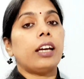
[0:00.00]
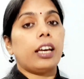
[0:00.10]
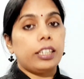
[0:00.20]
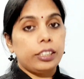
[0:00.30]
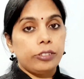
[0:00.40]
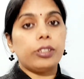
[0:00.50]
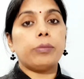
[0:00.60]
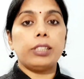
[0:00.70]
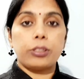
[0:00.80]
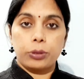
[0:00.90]

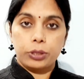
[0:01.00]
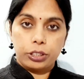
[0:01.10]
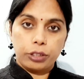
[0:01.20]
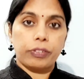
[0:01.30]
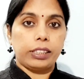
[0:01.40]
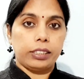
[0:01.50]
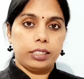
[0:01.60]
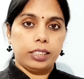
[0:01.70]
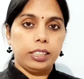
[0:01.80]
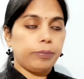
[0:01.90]
renewable sources of
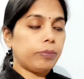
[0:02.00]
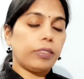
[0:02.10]
energy.